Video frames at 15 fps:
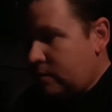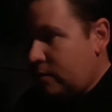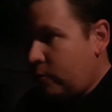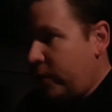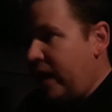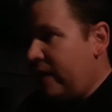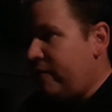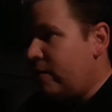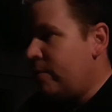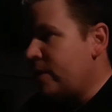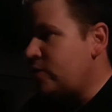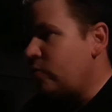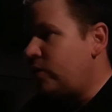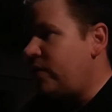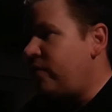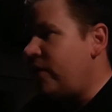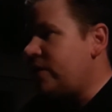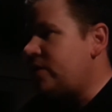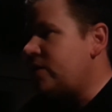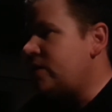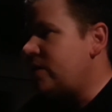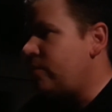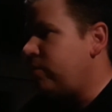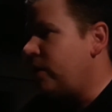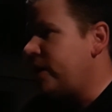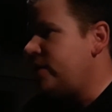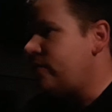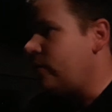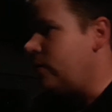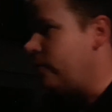We have our missile defenses in
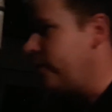place for a